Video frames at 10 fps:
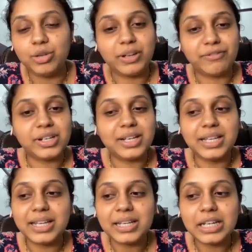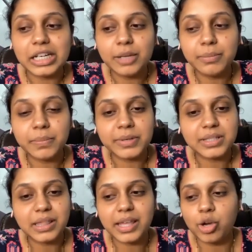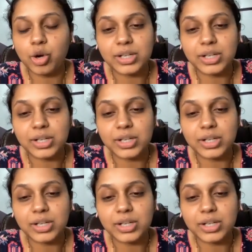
you definitely can repurpose the thing